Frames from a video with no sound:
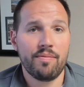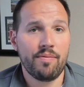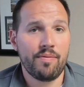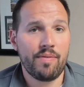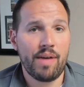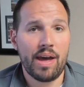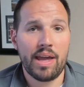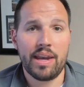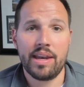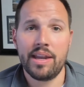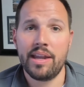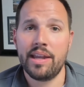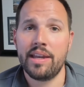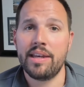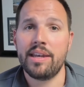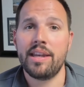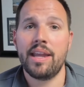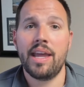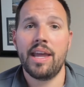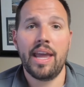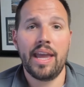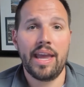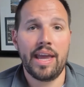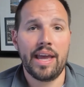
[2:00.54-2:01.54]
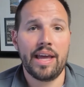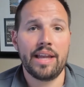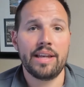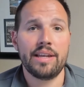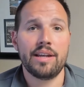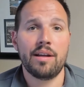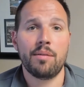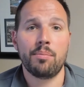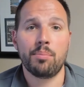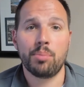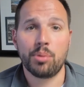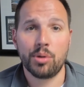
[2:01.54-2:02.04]
vetted and
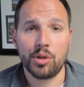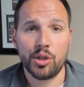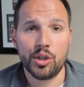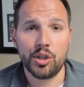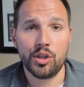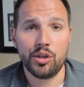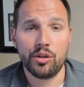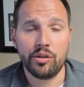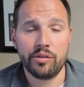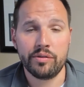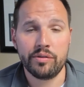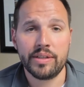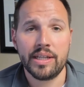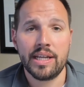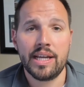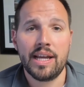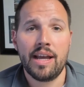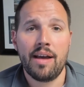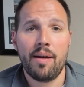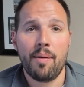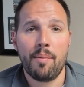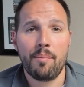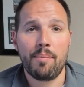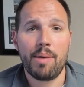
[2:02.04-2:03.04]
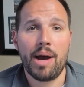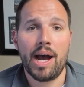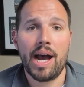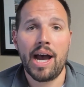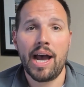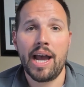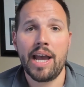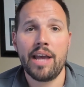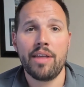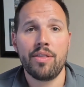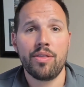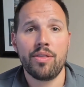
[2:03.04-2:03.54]
approved
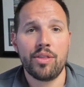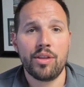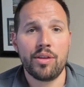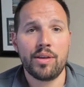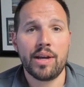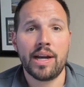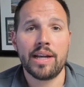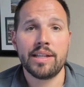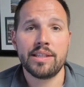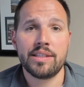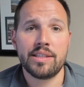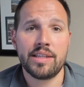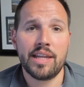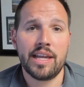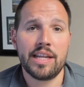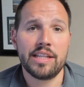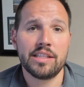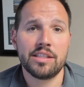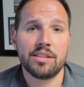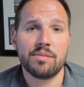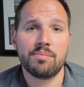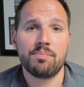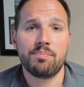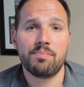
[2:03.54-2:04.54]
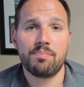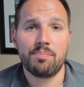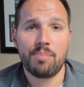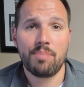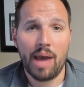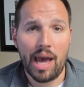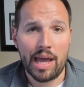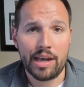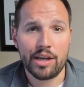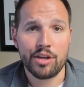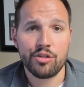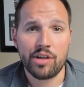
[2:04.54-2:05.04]
by the United States
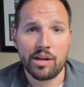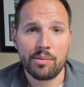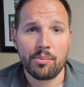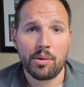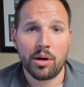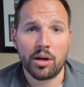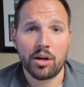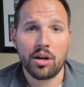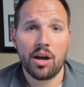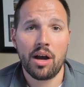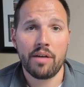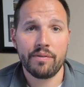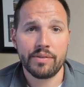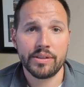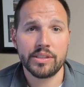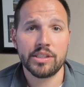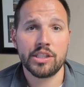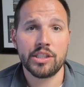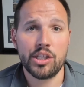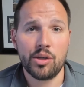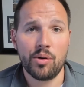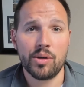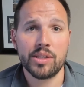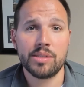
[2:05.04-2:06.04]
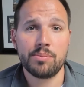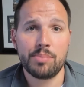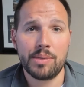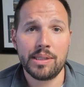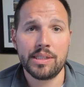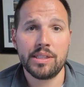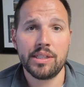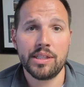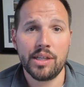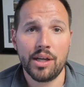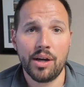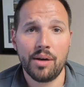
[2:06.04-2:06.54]
Patent and Trademark Office, the
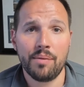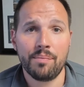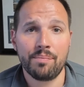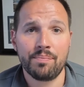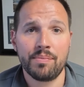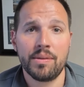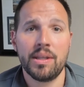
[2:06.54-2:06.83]
USPTO.